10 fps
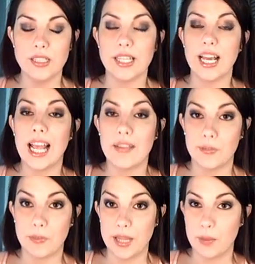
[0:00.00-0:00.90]
you gotta
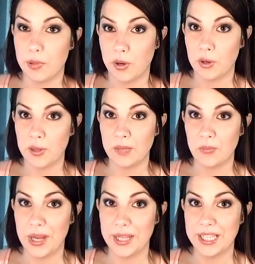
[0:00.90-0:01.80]
have like a
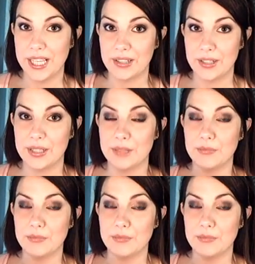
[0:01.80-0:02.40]
pearly white color.